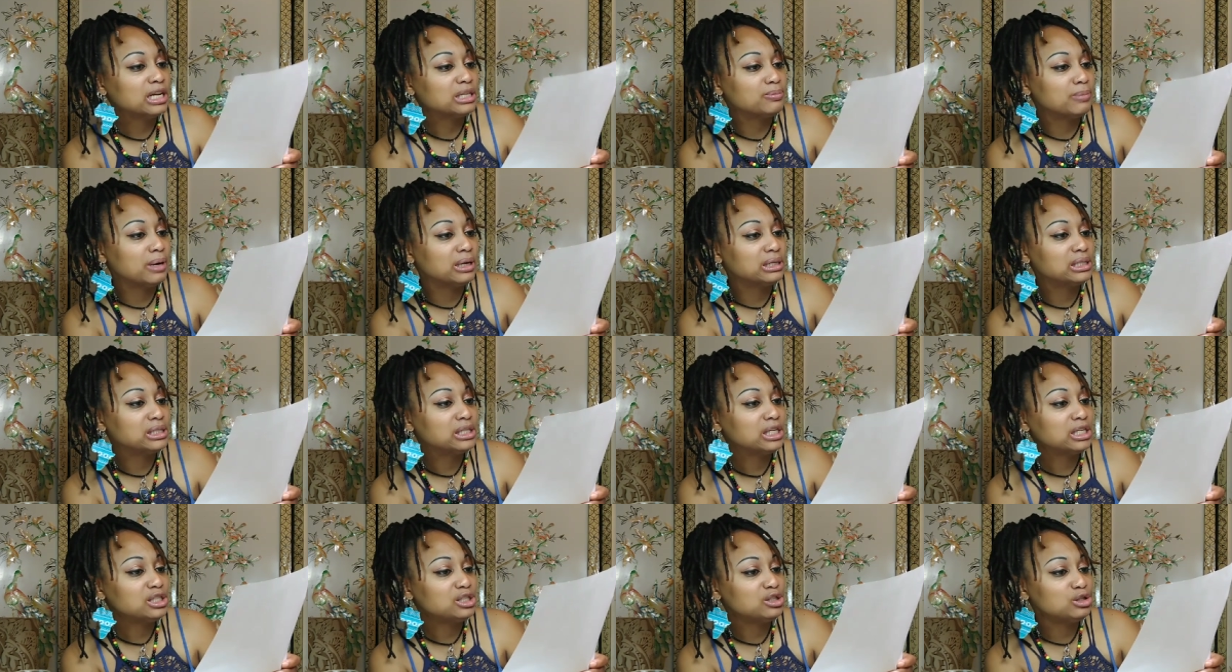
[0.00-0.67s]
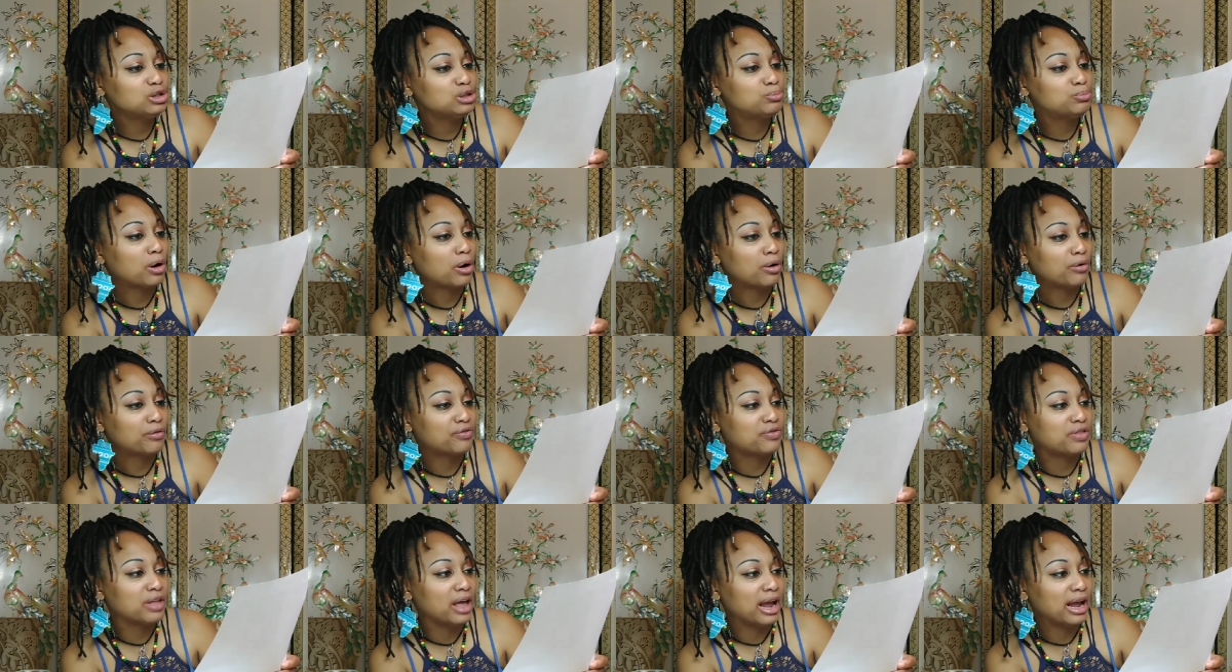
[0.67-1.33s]
Because my sister's
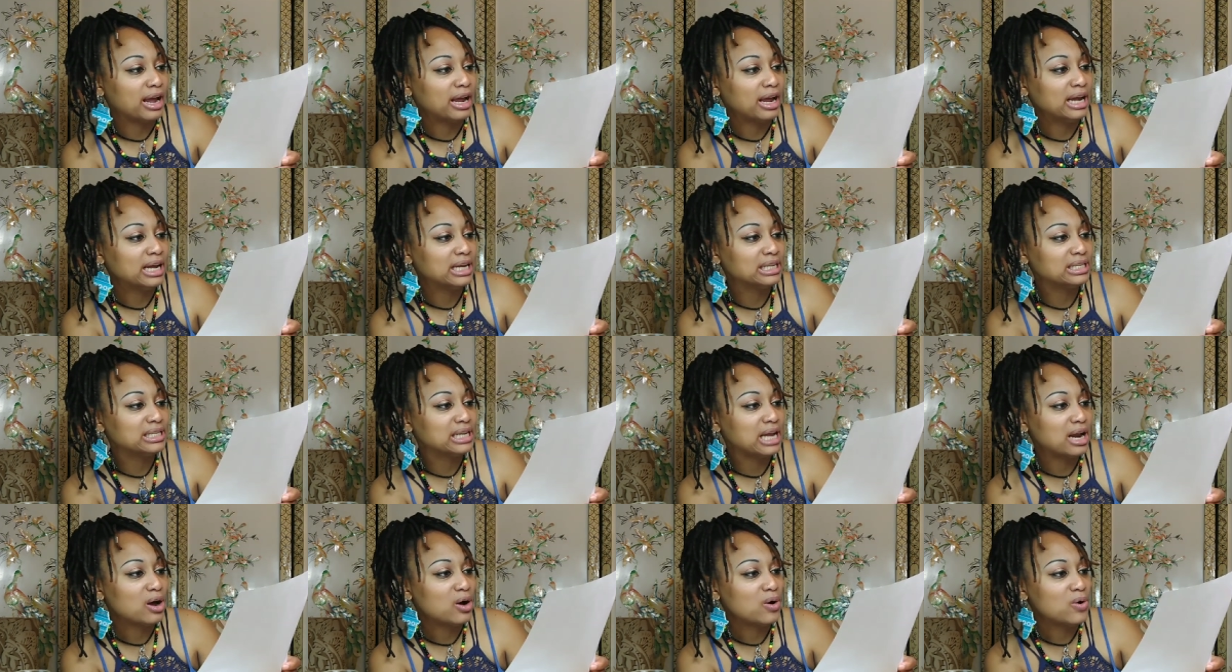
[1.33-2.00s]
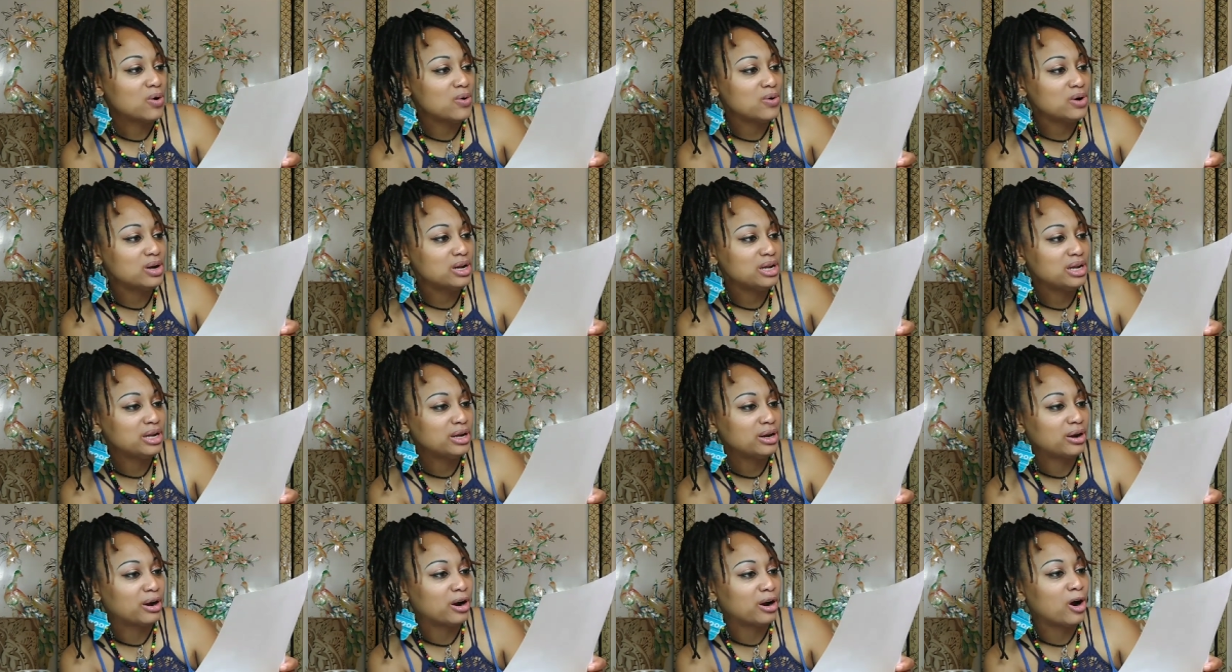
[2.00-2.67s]
birthday is not
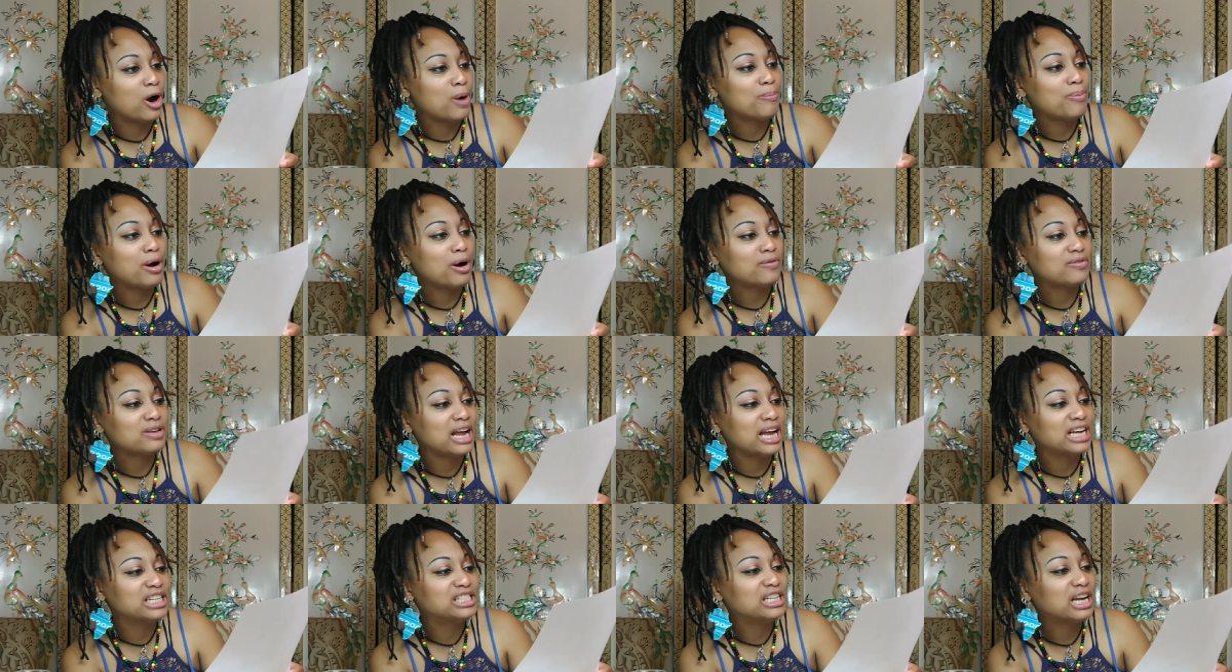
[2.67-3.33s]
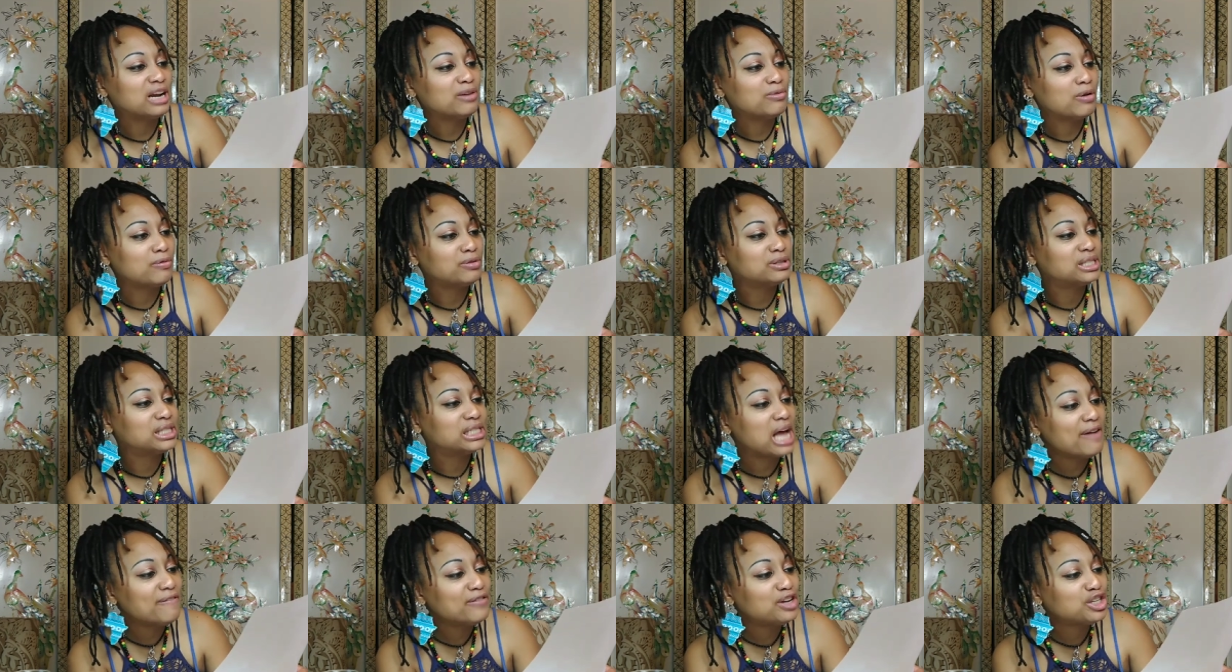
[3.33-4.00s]
on here. Her birthday is
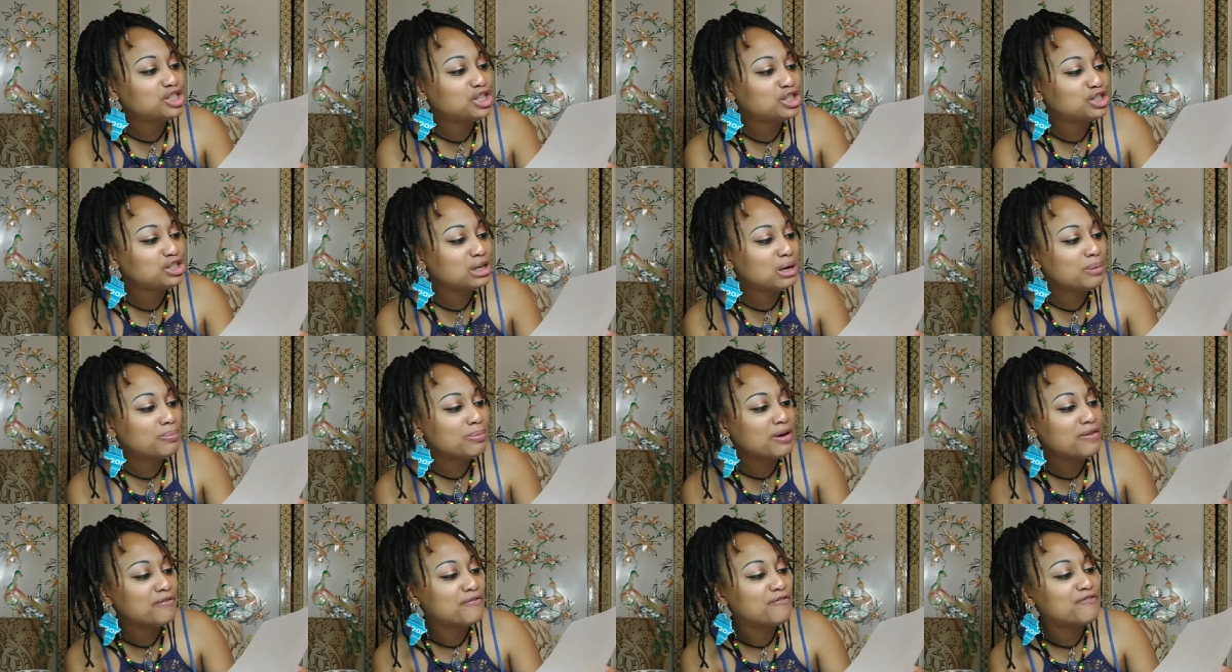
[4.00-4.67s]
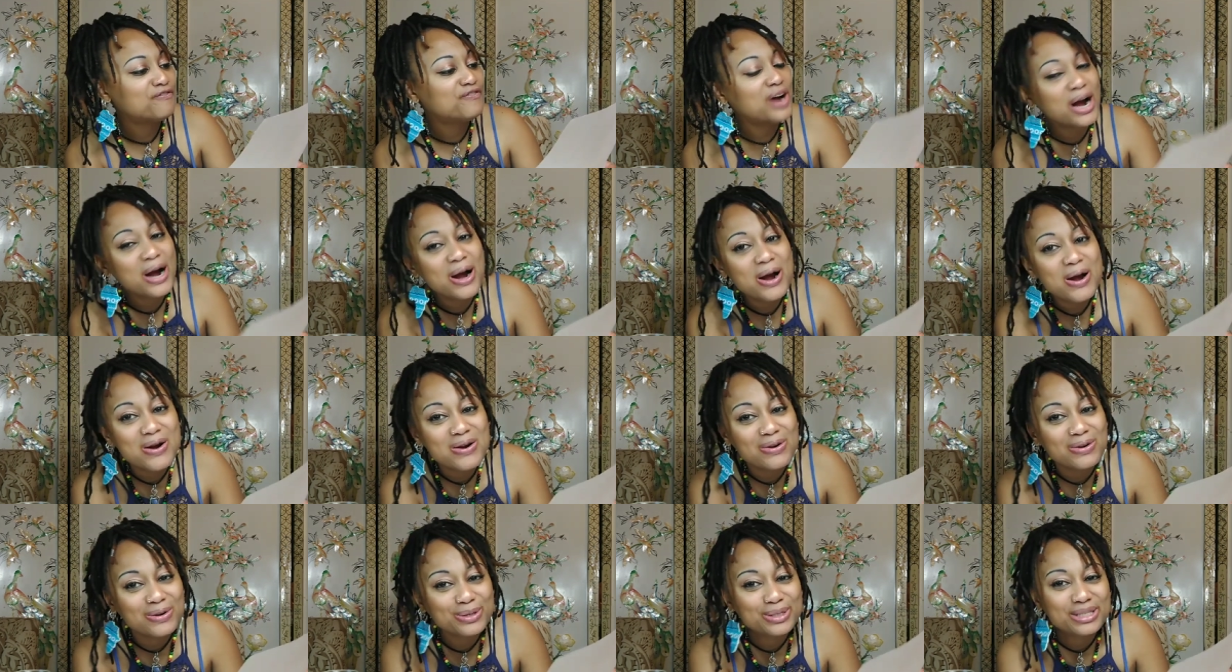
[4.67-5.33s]
January 7th. She should have been
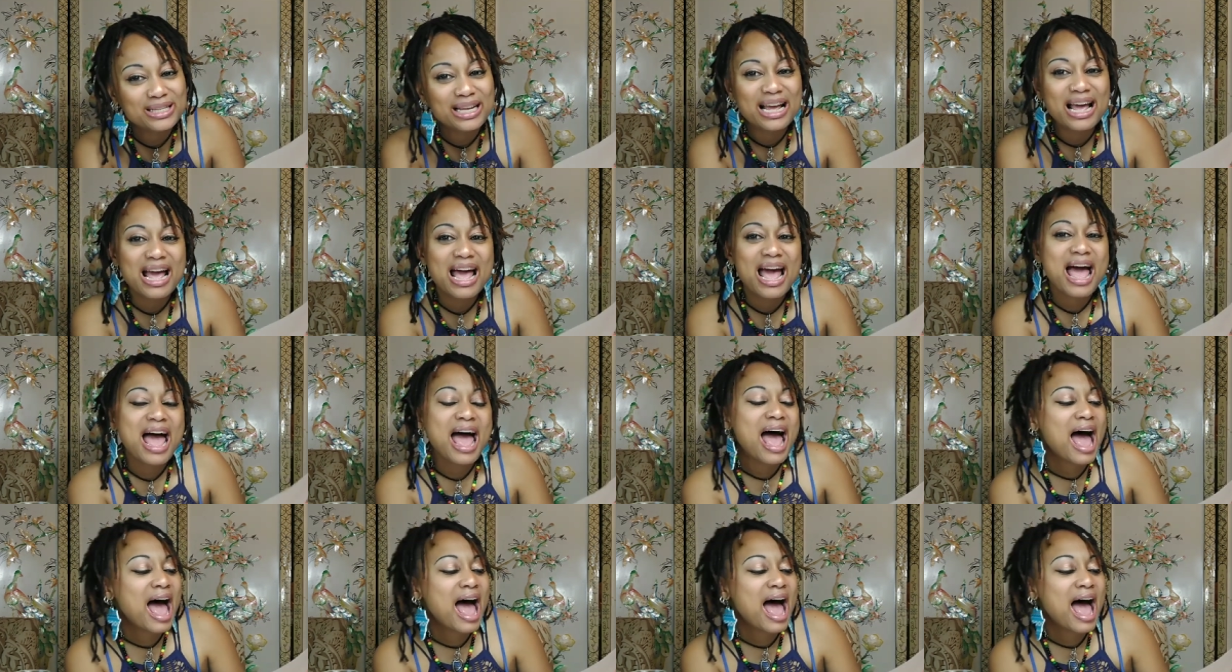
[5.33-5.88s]
first.